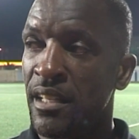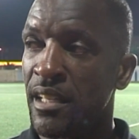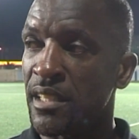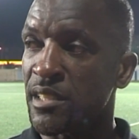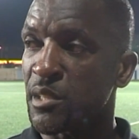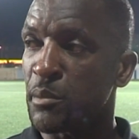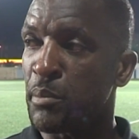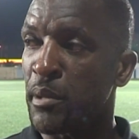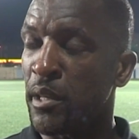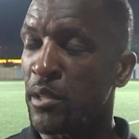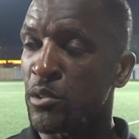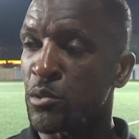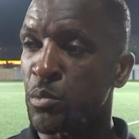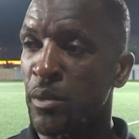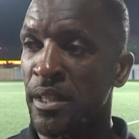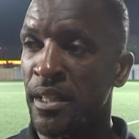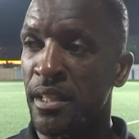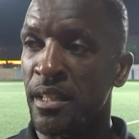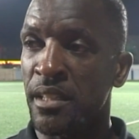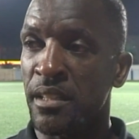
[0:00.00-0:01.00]
I suppose
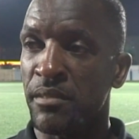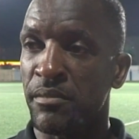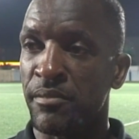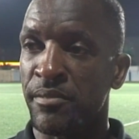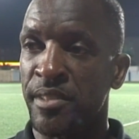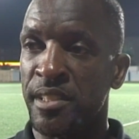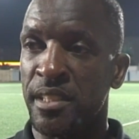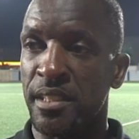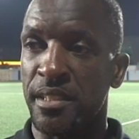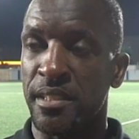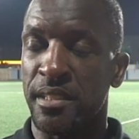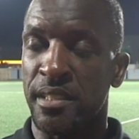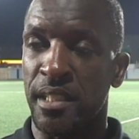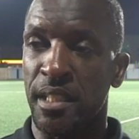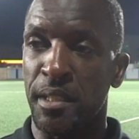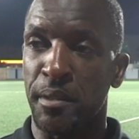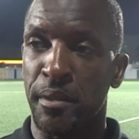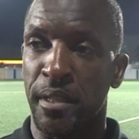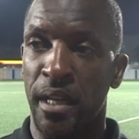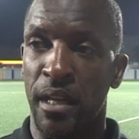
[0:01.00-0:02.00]
when any visiting
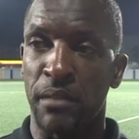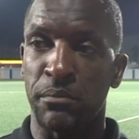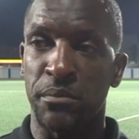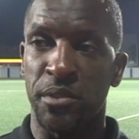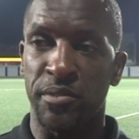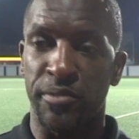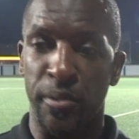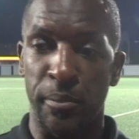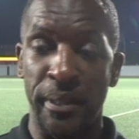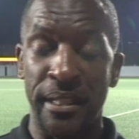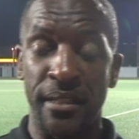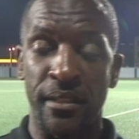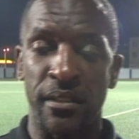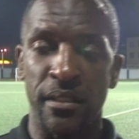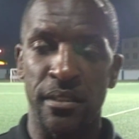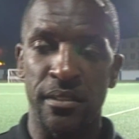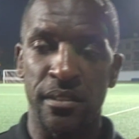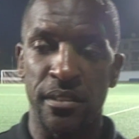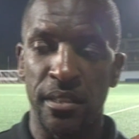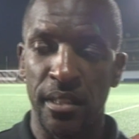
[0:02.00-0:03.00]
team comes from
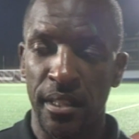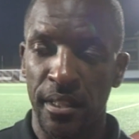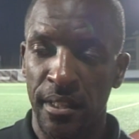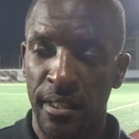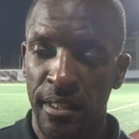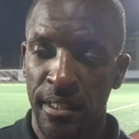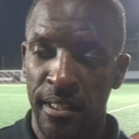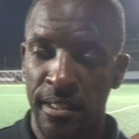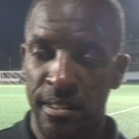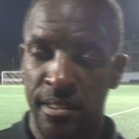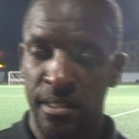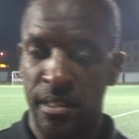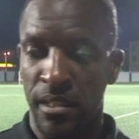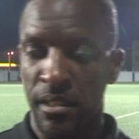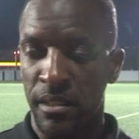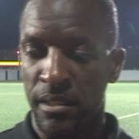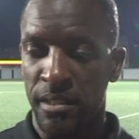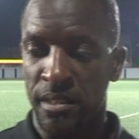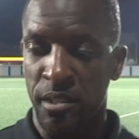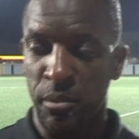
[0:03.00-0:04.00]
England, it's
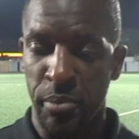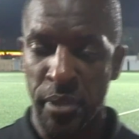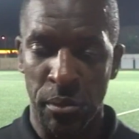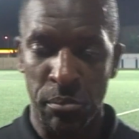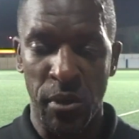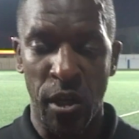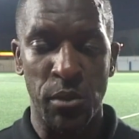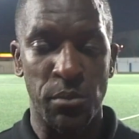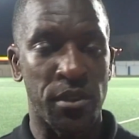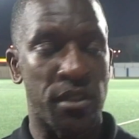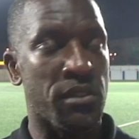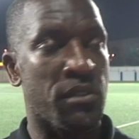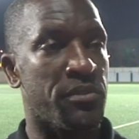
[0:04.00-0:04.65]
a, uh, it's a big moment.